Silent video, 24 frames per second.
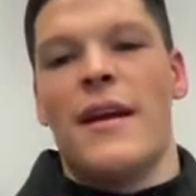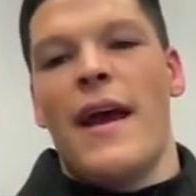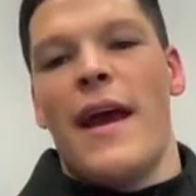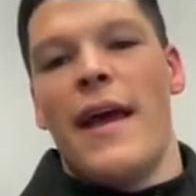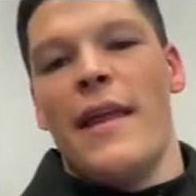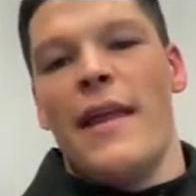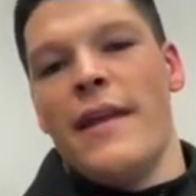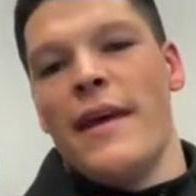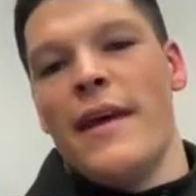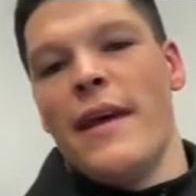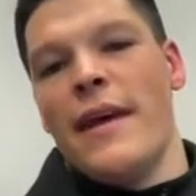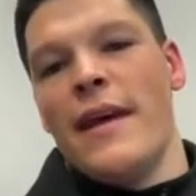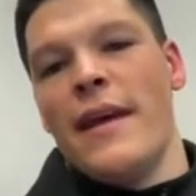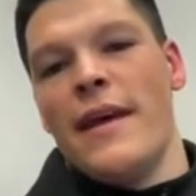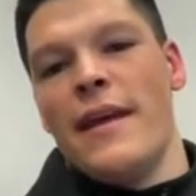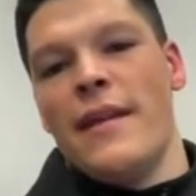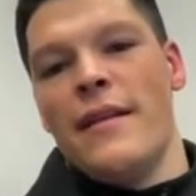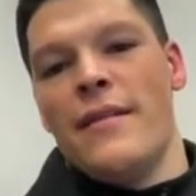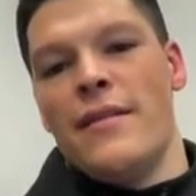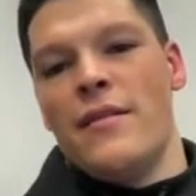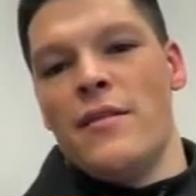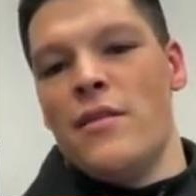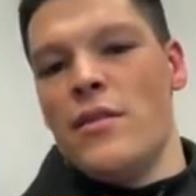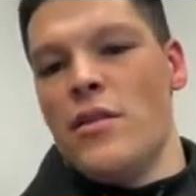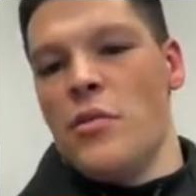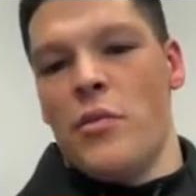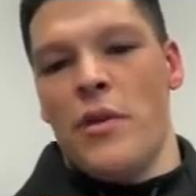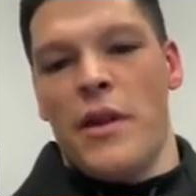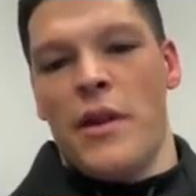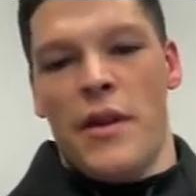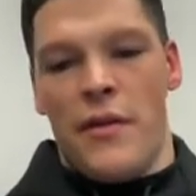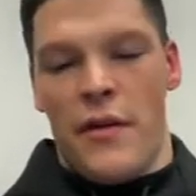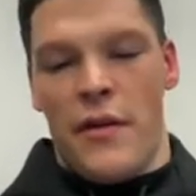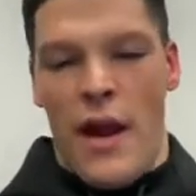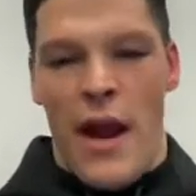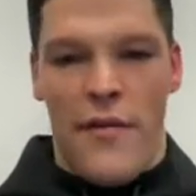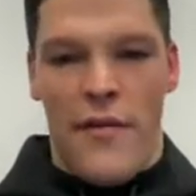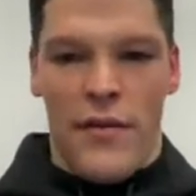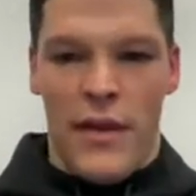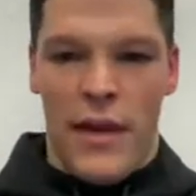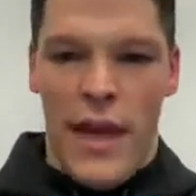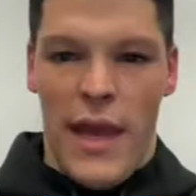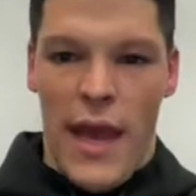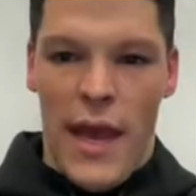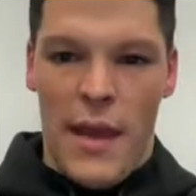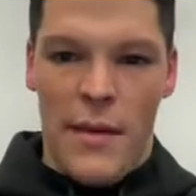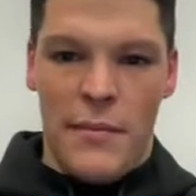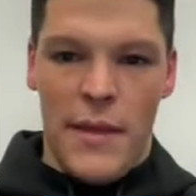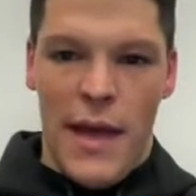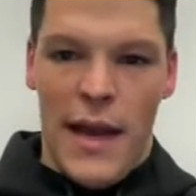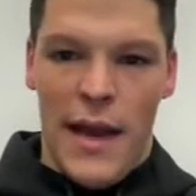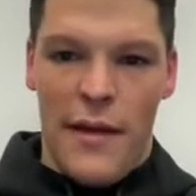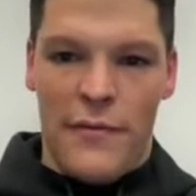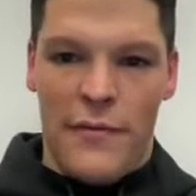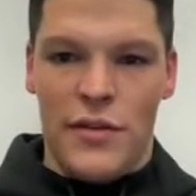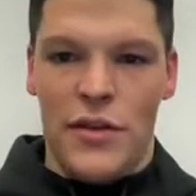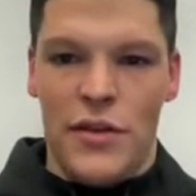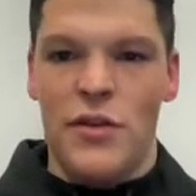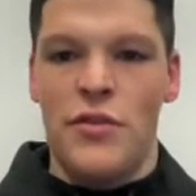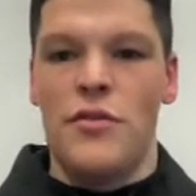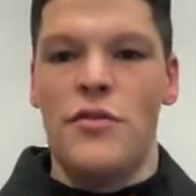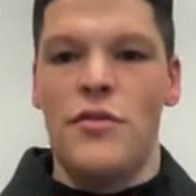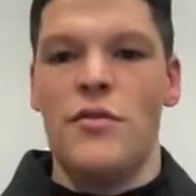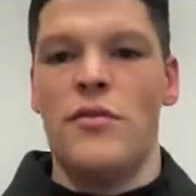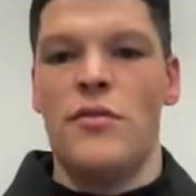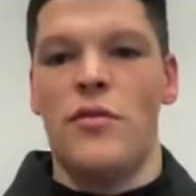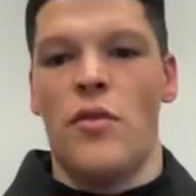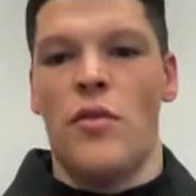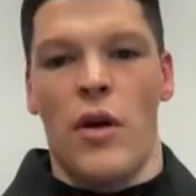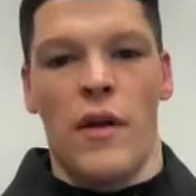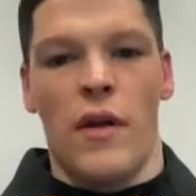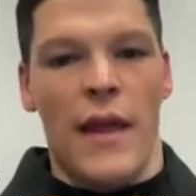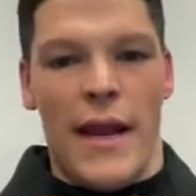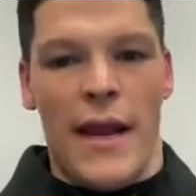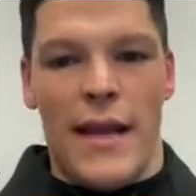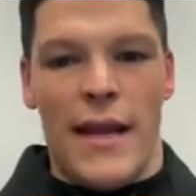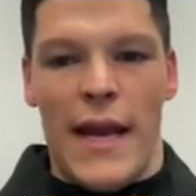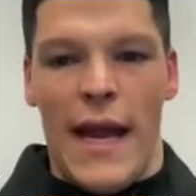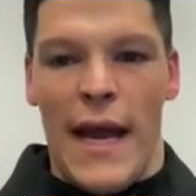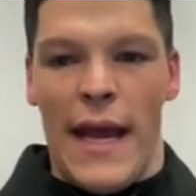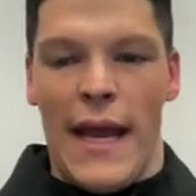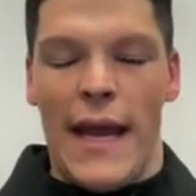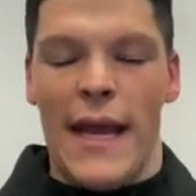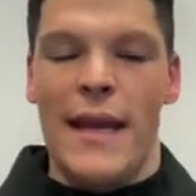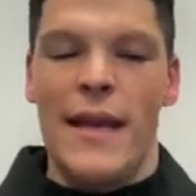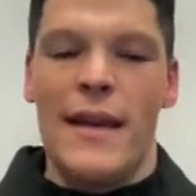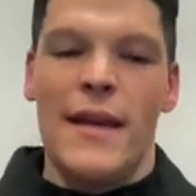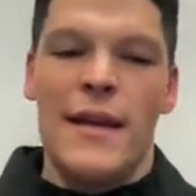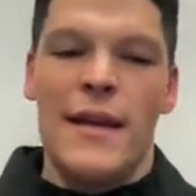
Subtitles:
and then you would either have a game that afternoon or that night.